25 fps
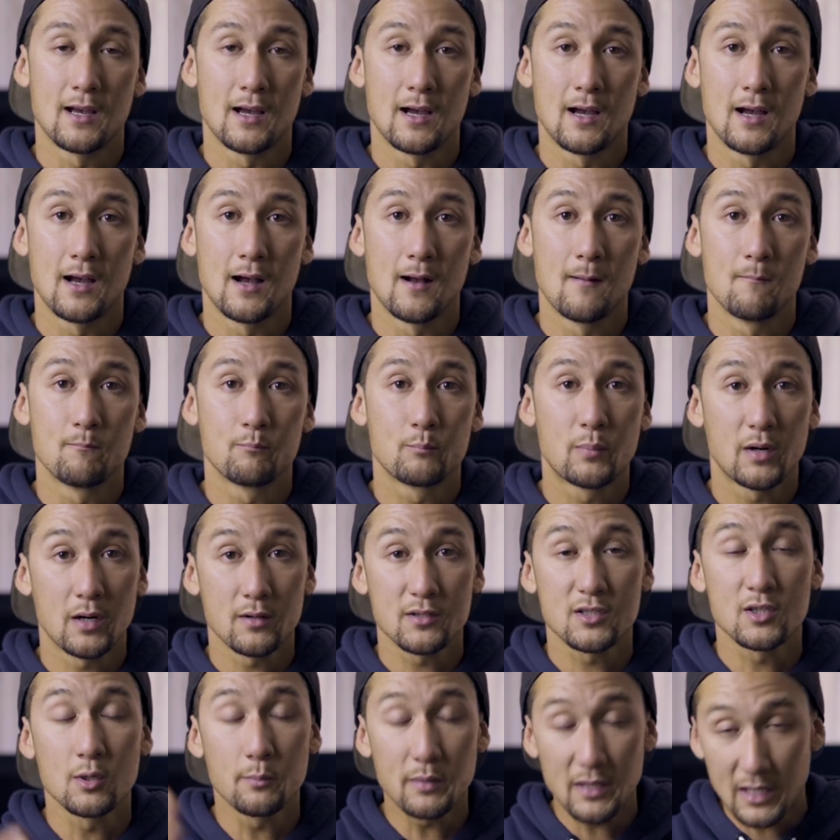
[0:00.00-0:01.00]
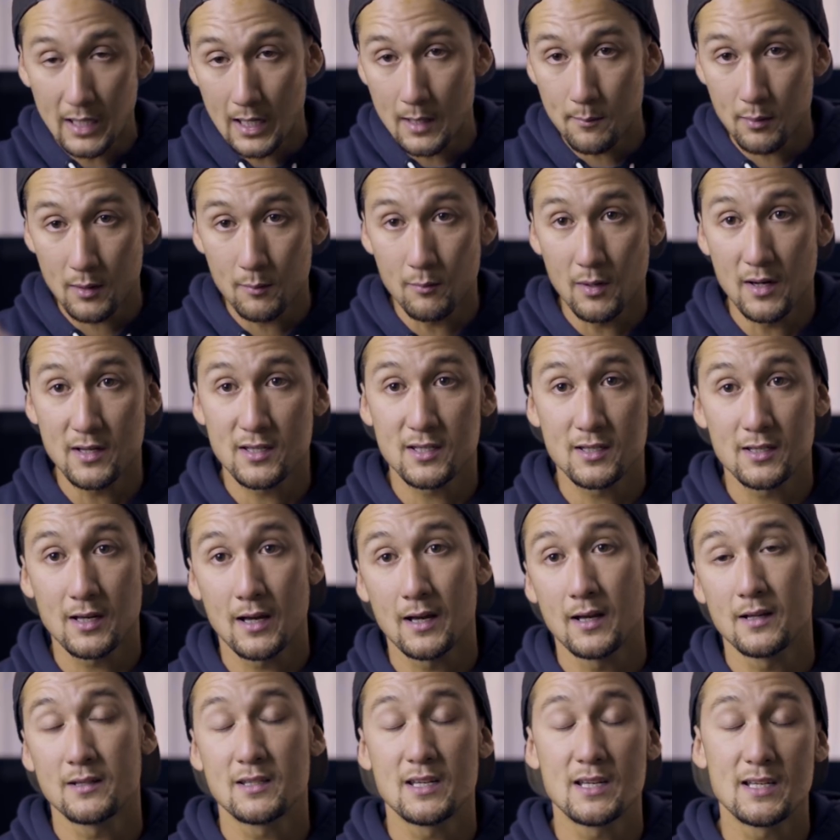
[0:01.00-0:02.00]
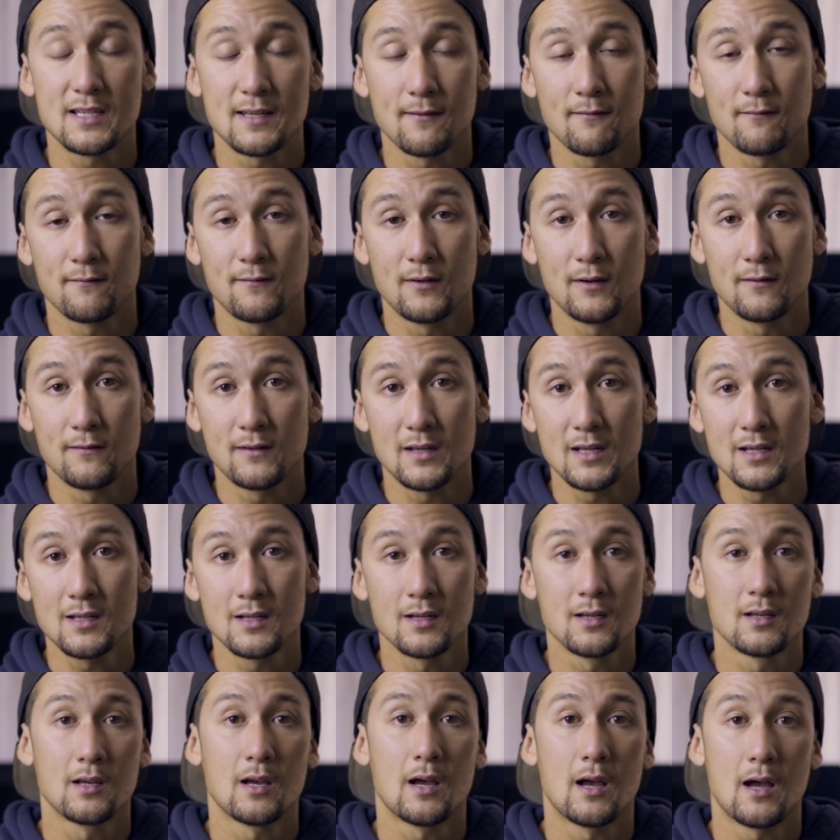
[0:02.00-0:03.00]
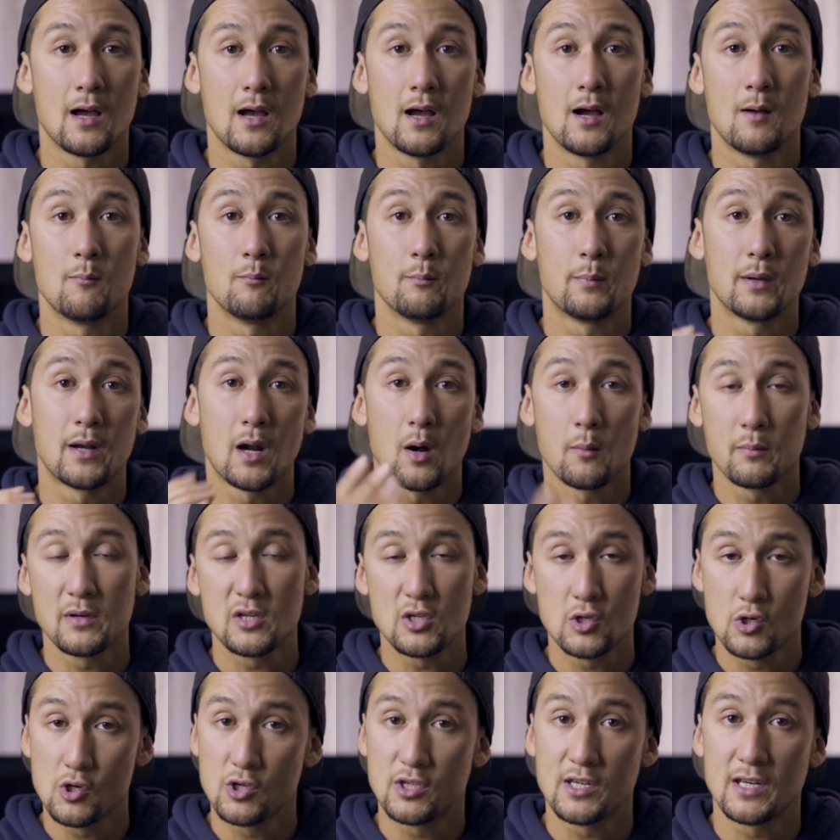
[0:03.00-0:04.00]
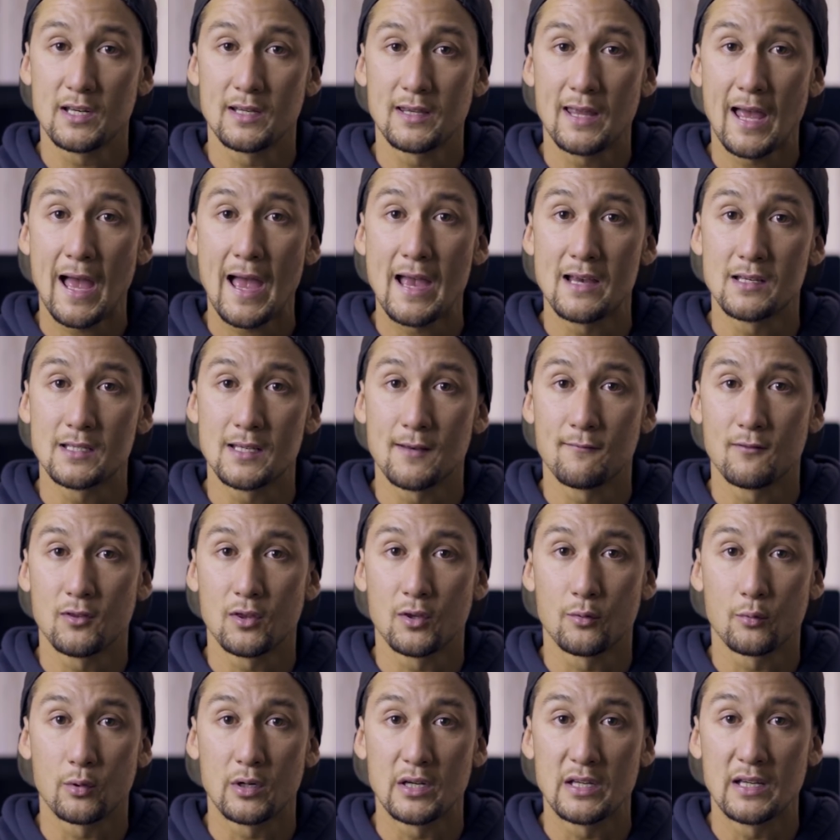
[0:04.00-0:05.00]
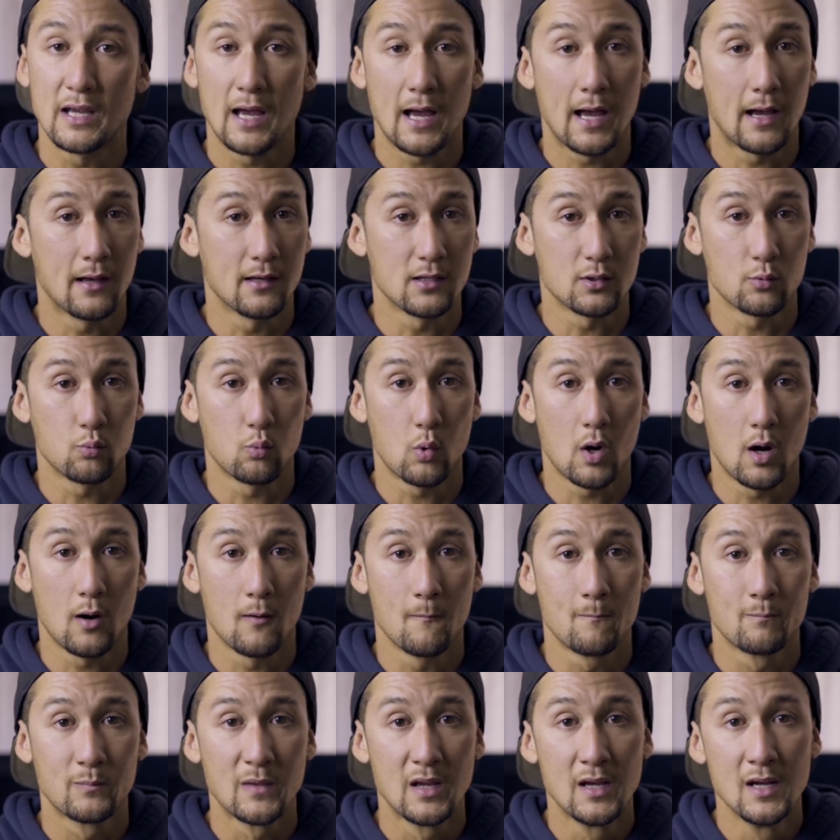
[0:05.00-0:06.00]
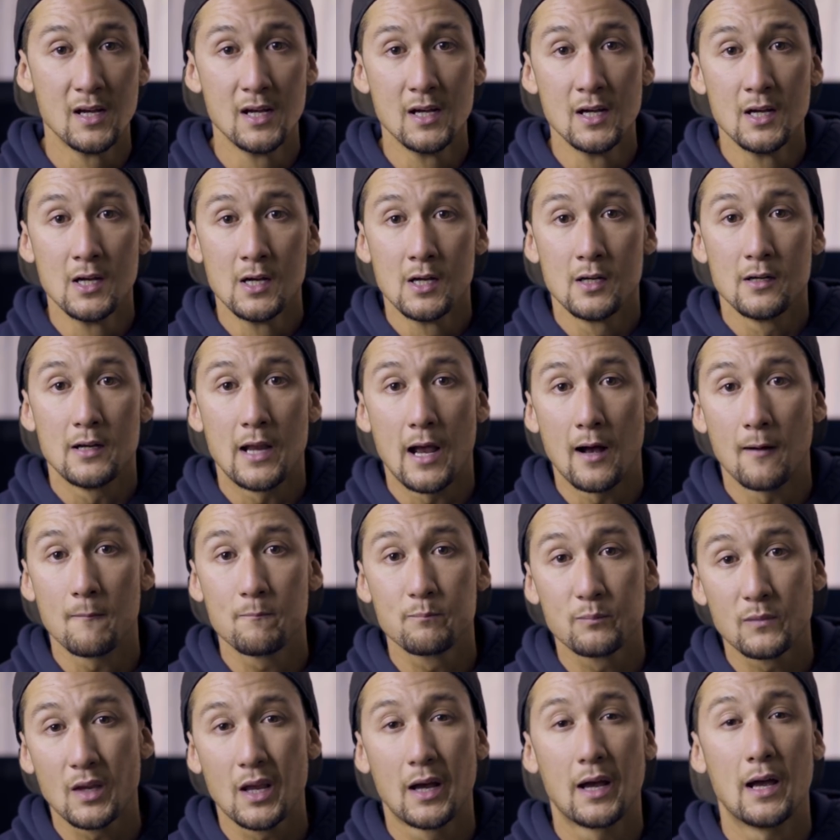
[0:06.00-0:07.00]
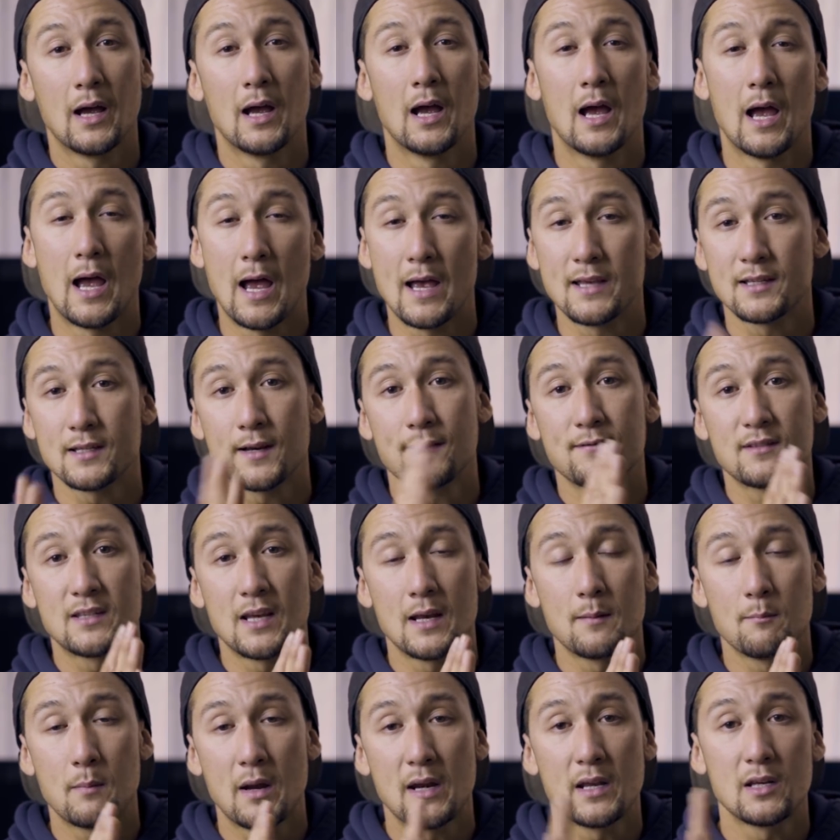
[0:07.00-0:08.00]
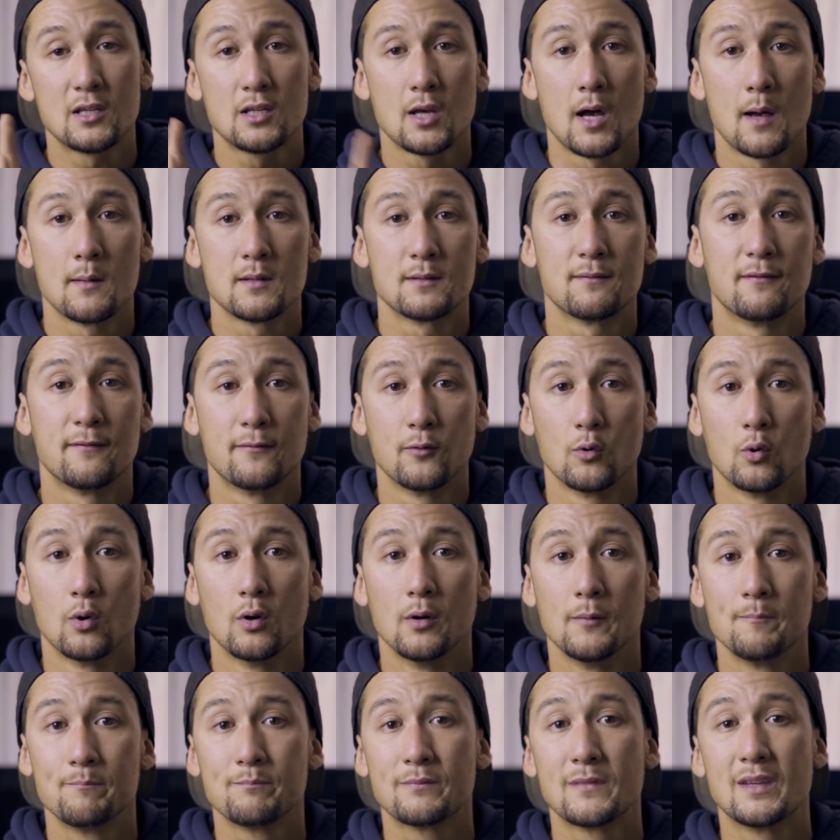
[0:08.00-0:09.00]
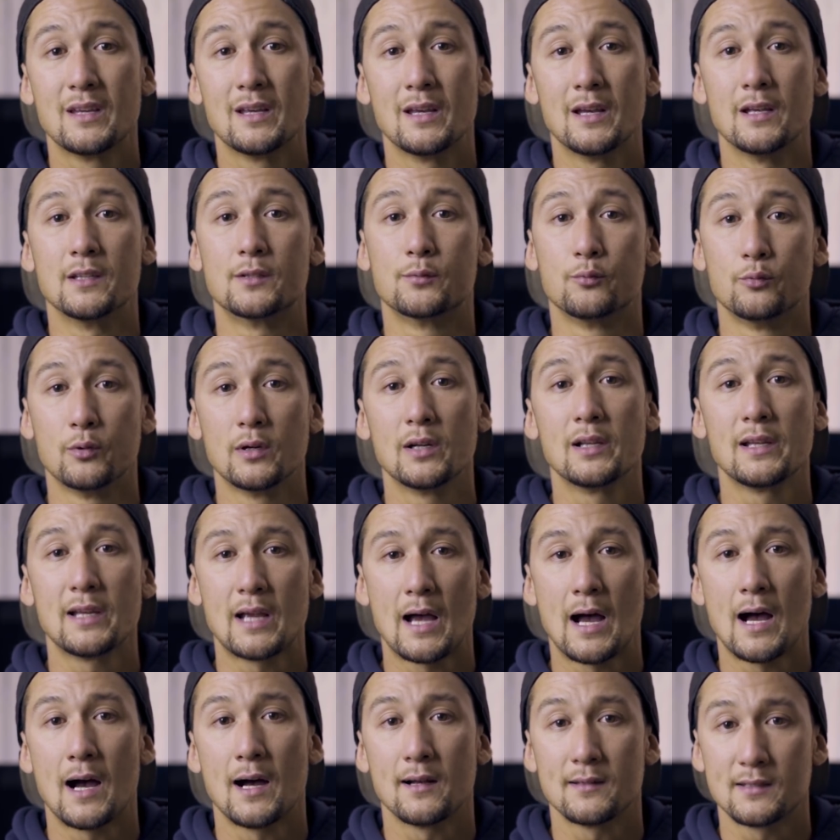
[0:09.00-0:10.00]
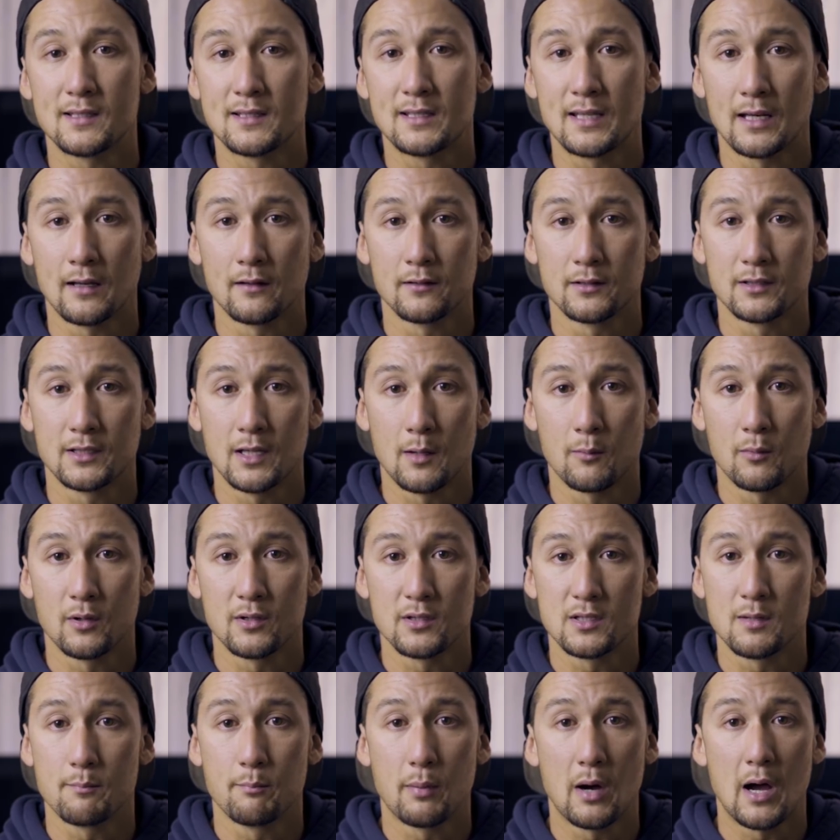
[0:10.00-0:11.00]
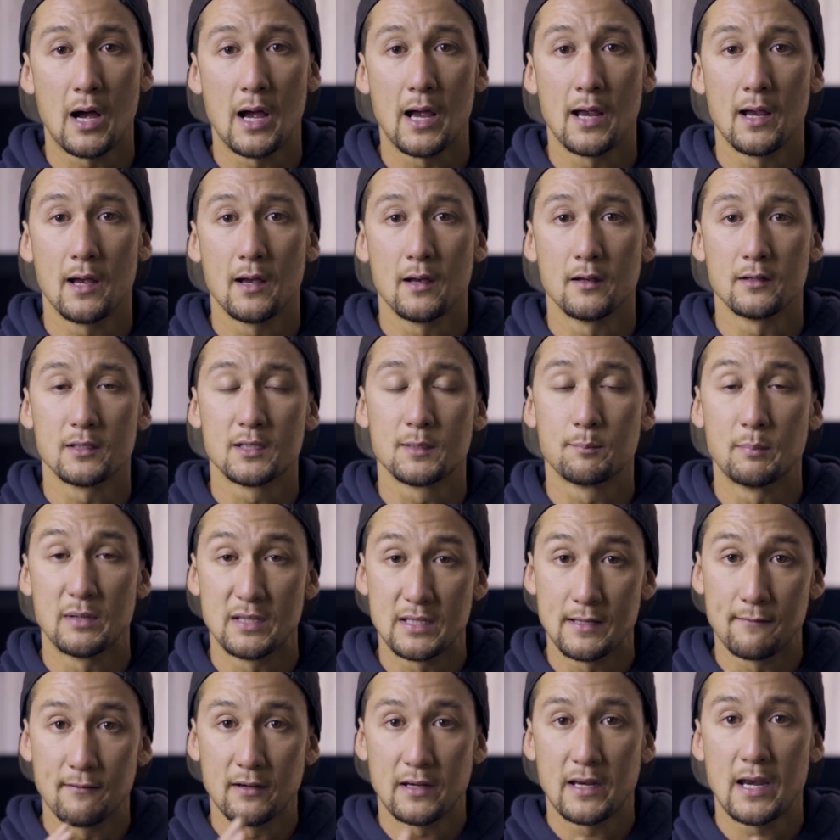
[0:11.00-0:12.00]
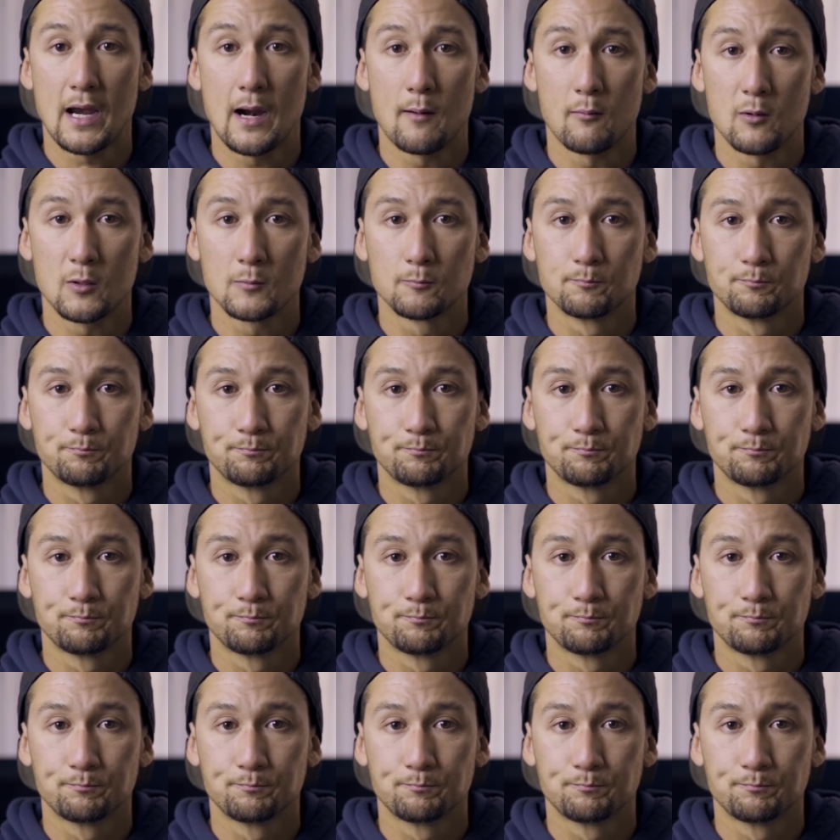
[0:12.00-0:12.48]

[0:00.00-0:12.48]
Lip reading: but I'll still be keeping my D750, but I'll be using the A7 III as well. Now, as I've said many times before, it's really hard to tell someone to buy a specific camera.